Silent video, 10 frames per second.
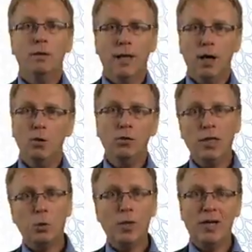Now
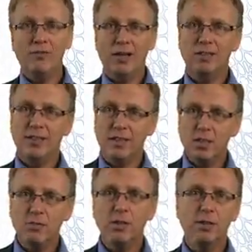that we have
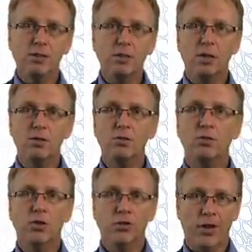extensively
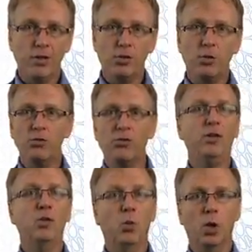discussed the nature of
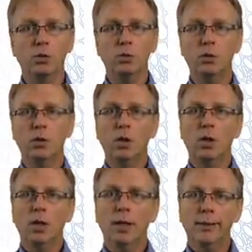signal 1,
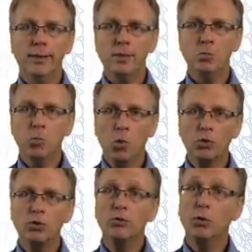it is
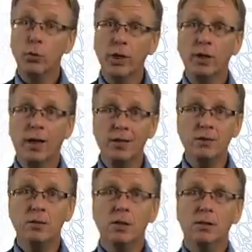important to
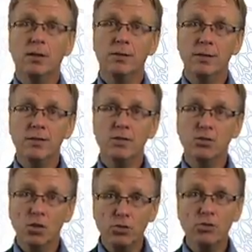realize that this is
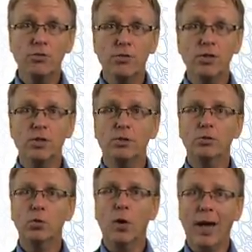not
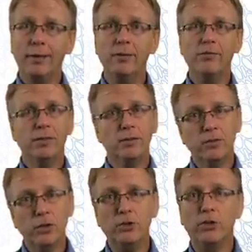sufficient to activate a
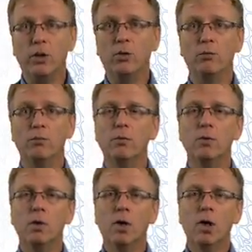T-cell.
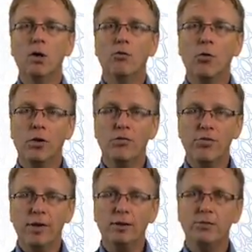For an
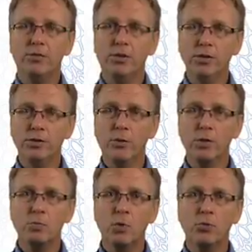effective T-cell
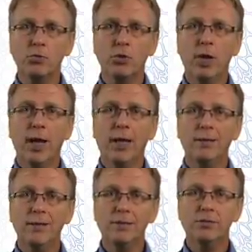response, at
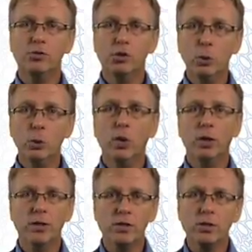least two
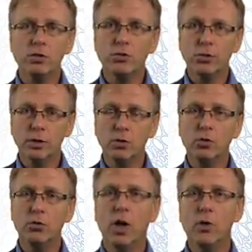additional
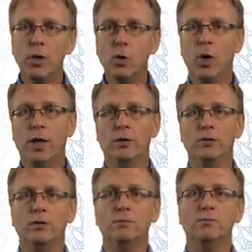signals are required.